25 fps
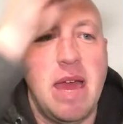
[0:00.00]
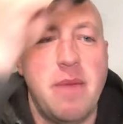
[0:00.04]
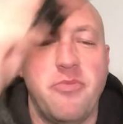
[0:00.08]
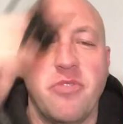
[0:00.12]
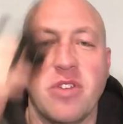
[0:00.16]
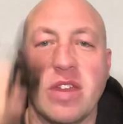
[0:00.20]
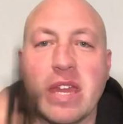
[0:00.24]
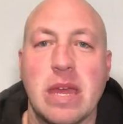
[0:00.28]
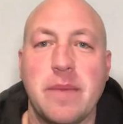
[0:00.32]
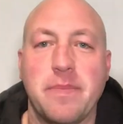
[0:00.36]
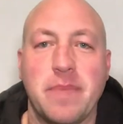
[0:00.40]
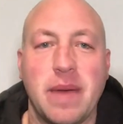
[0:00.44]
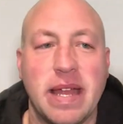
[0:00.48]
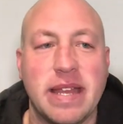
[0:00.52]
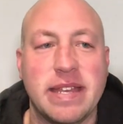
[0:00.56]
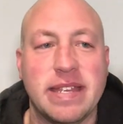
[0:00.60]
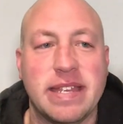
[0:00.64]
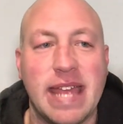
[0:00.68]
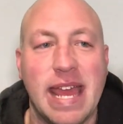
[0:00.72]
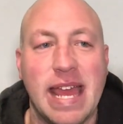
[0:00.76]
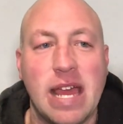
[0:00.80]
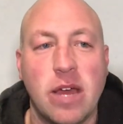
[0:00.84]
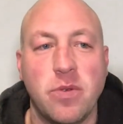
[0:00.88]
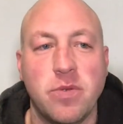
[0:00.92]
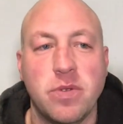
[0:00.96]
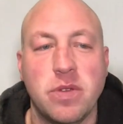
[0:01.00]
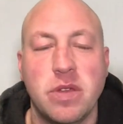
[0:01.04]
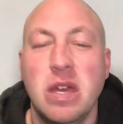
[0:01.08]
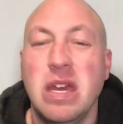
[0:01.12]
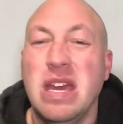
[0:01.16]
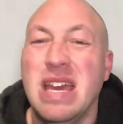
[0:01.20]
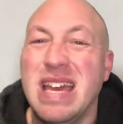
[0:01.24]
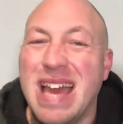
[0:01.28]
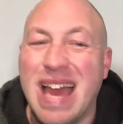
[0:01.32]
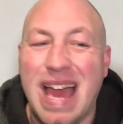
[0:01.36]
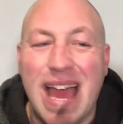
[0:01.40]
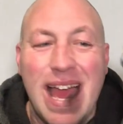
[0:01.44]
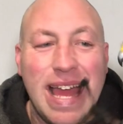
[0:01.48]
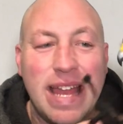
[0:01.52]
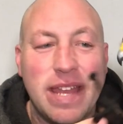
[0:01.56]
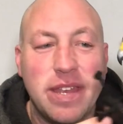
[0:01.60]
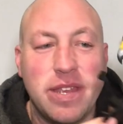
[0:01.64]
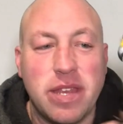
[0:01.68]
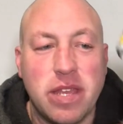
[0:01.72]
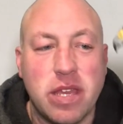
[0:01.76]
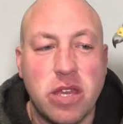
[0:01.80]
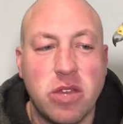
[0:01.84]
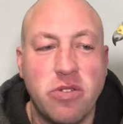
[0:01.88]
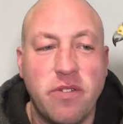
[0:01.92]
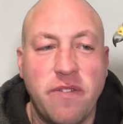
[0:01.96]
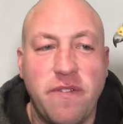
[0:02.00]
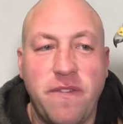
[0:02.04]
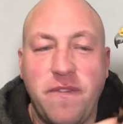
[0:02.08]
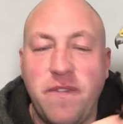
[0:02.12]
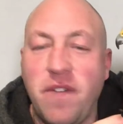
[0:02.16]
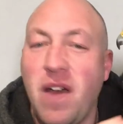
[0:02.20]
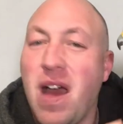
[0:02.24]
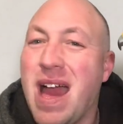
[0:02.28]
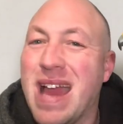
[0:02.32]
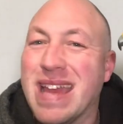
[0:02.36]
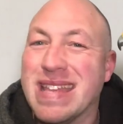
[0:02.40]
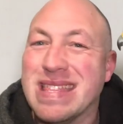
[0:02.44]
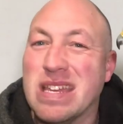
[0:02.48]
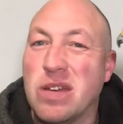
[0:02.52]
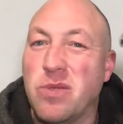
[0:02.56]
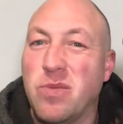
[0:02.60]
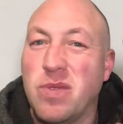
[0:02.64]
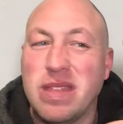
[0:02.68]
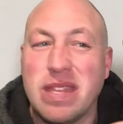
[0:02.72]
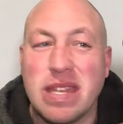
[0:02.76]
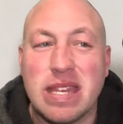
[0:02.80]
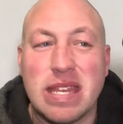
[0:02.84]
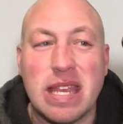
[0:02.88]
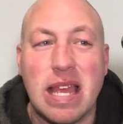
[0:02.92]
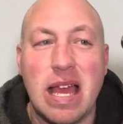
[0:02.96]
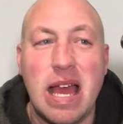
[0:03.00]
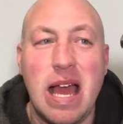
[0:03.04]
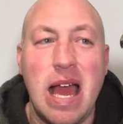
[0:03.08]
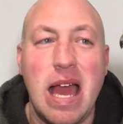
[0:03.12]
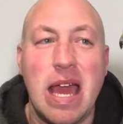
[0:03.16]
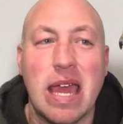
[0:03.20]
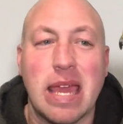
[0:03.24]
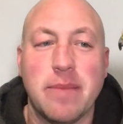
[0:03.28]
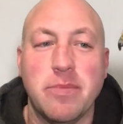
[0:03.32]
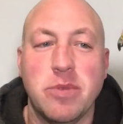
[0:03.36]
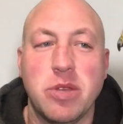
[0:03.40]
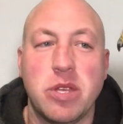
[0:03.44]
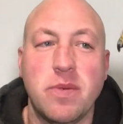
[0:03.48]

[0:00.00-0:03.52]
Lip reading: bring it back down. And you'll find that with time,